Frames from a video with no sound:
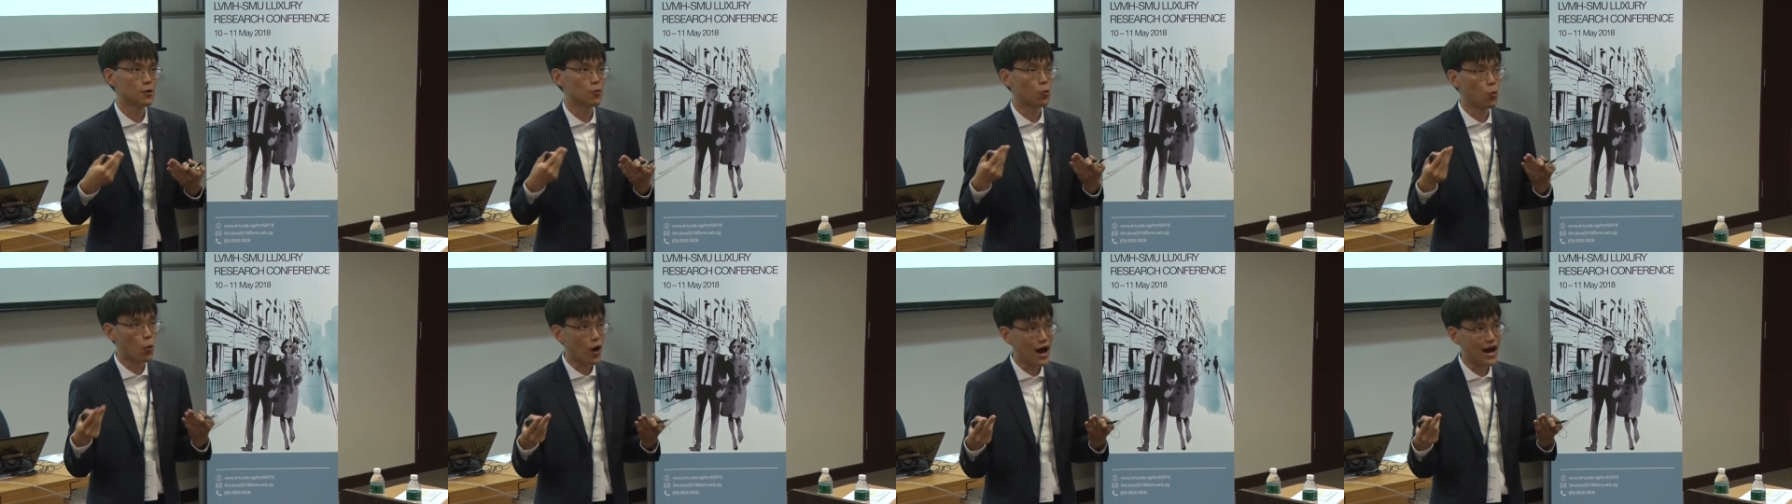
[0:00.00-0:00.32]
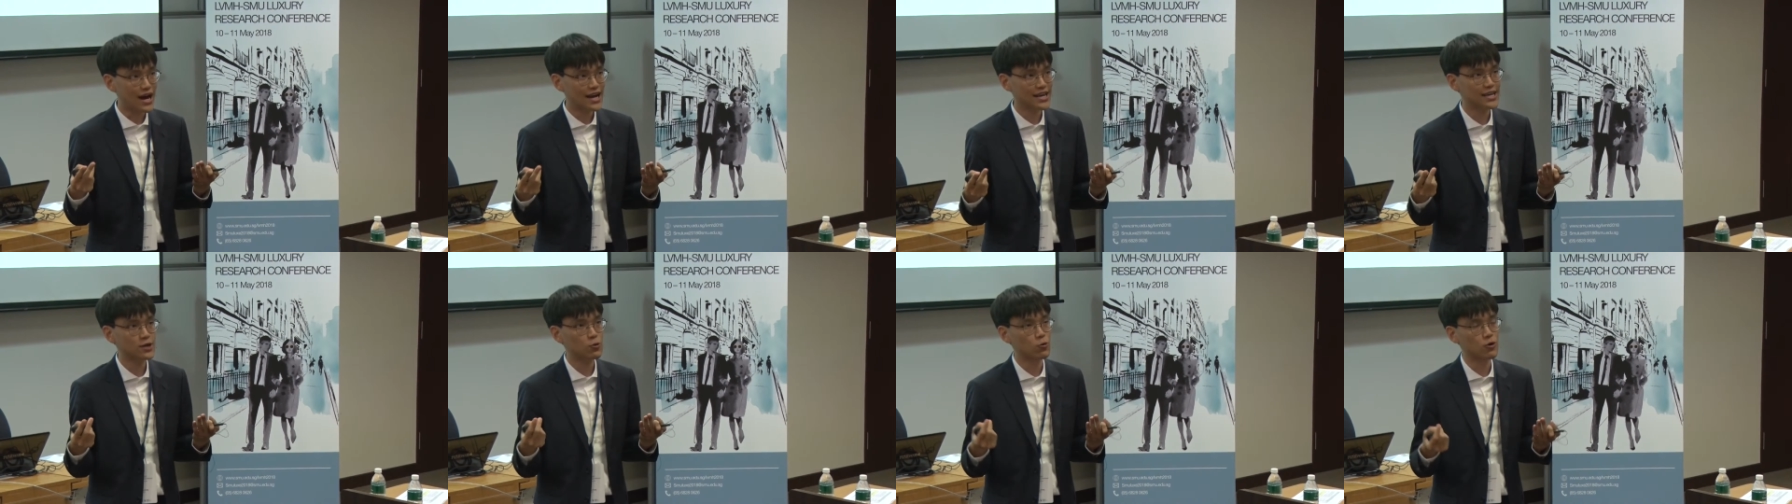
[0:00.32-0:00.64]

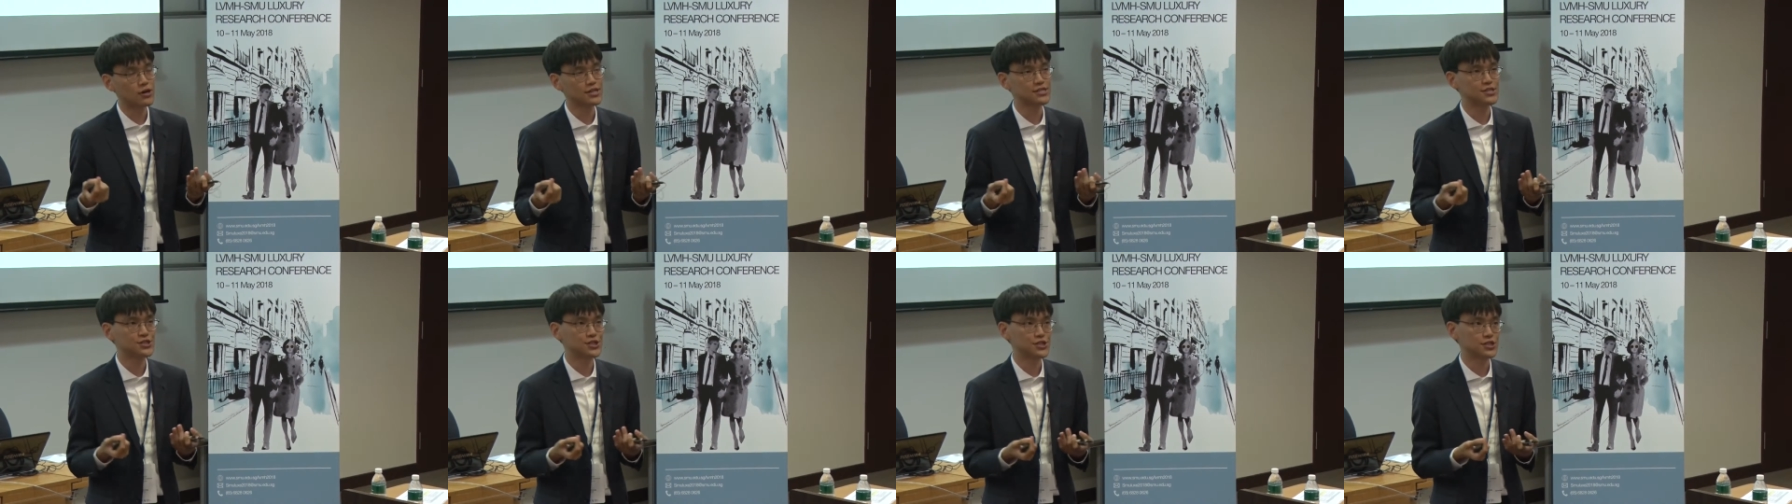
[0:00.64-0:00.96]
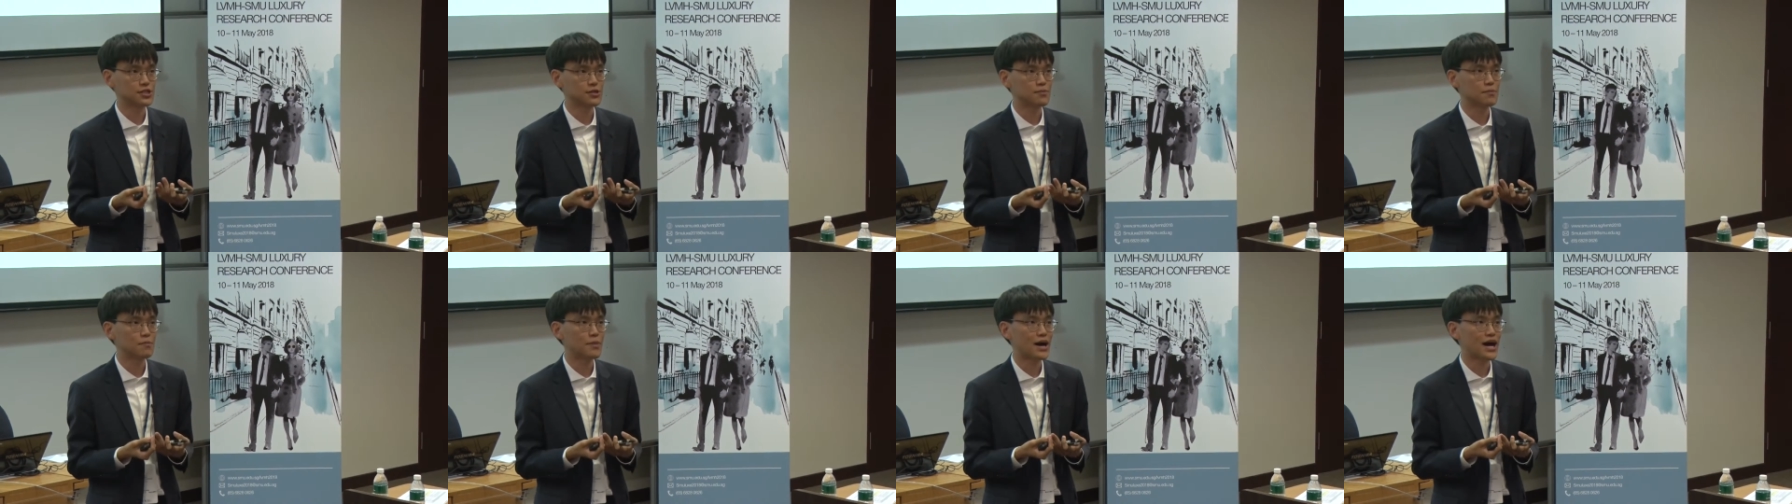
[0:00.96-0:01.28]
why
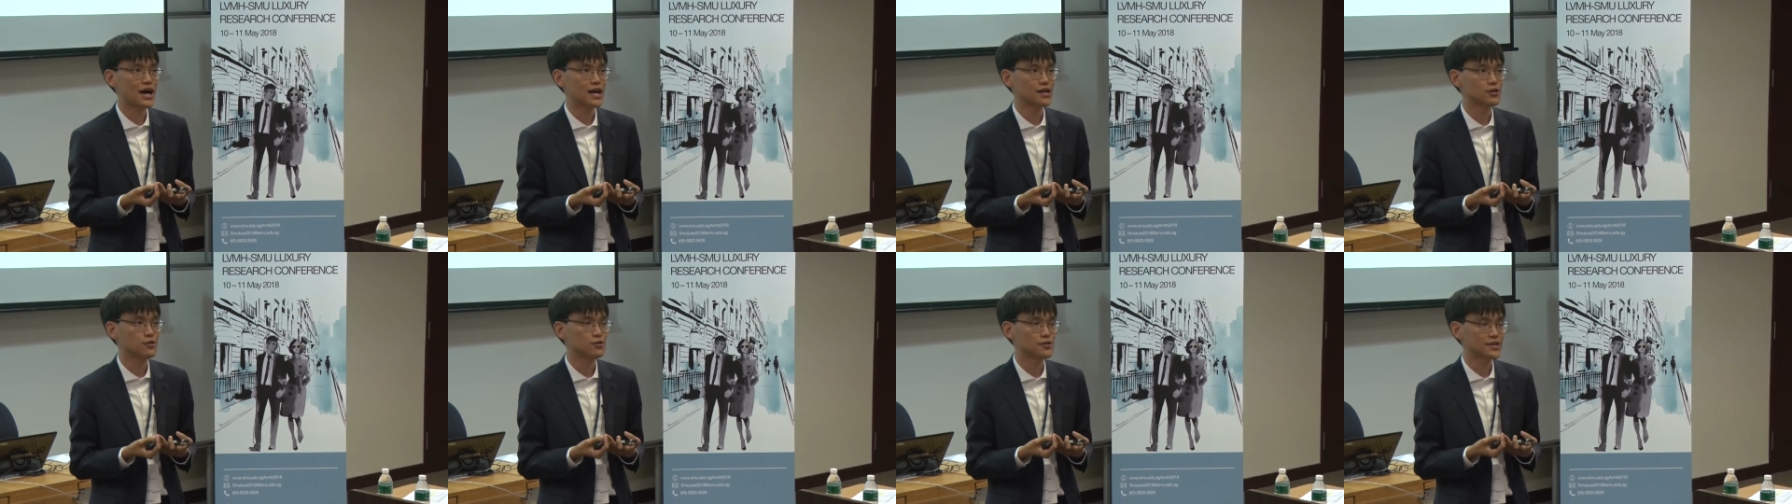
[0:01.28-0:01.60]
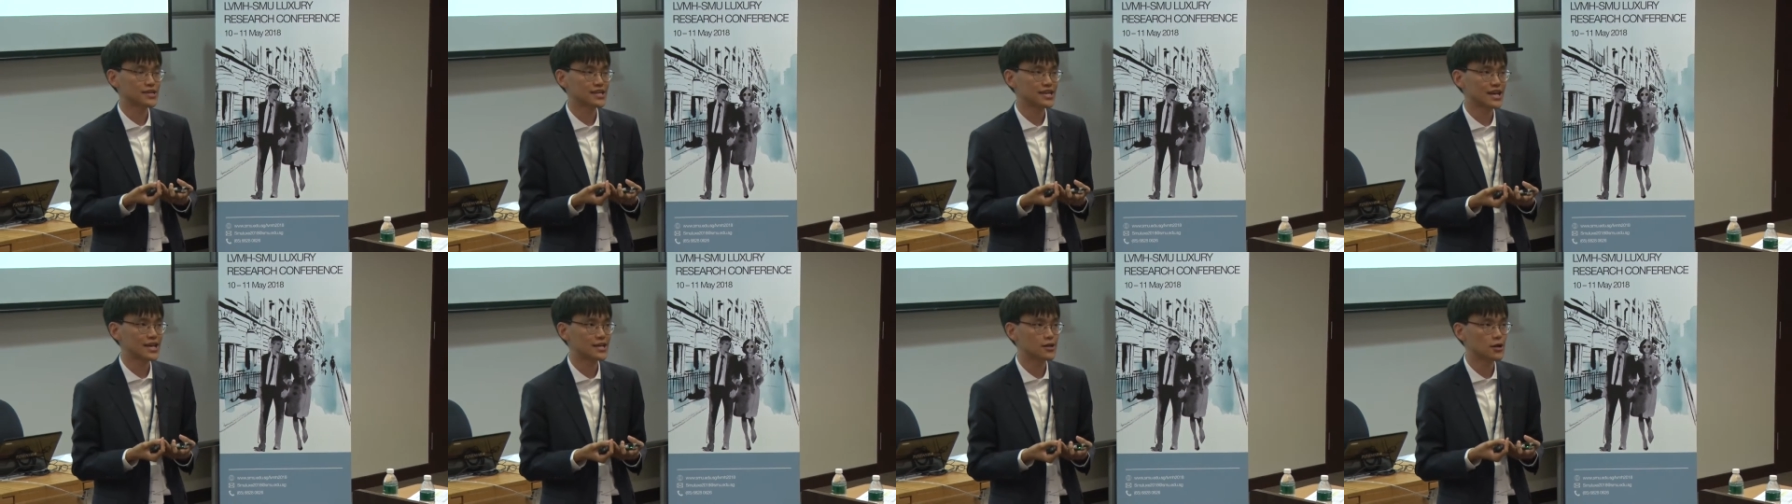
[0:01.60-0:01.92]
question by
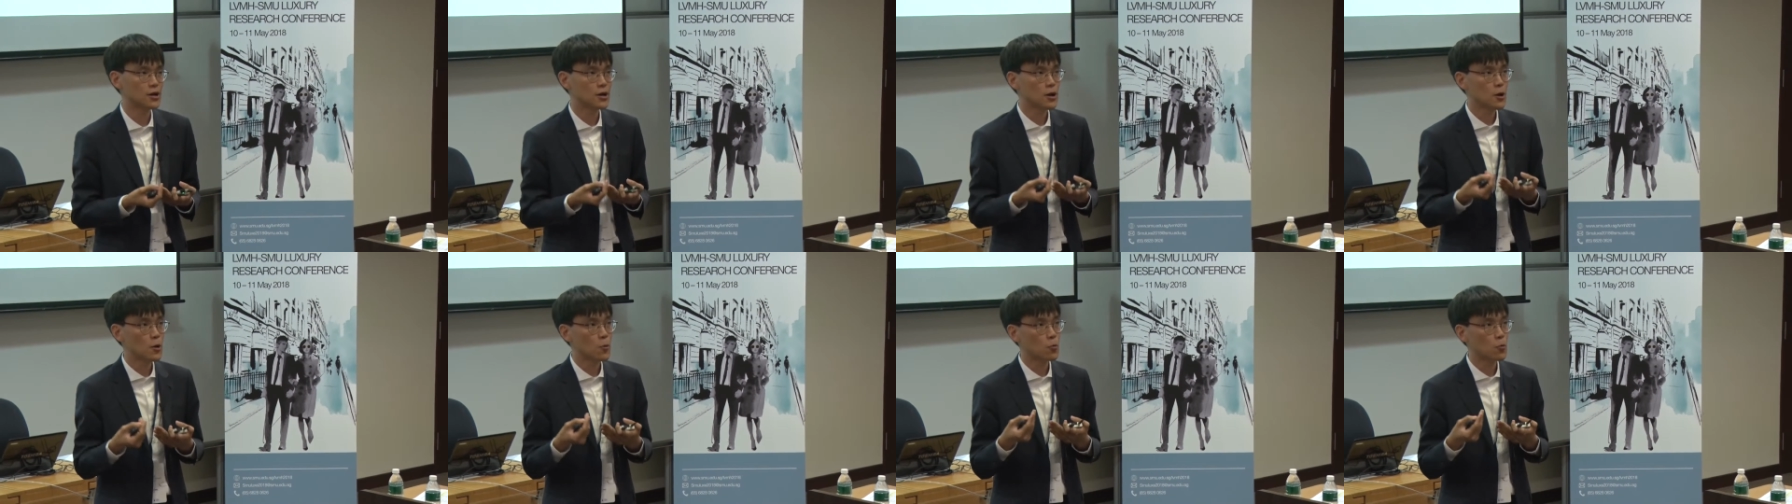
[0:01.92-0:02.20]
looking at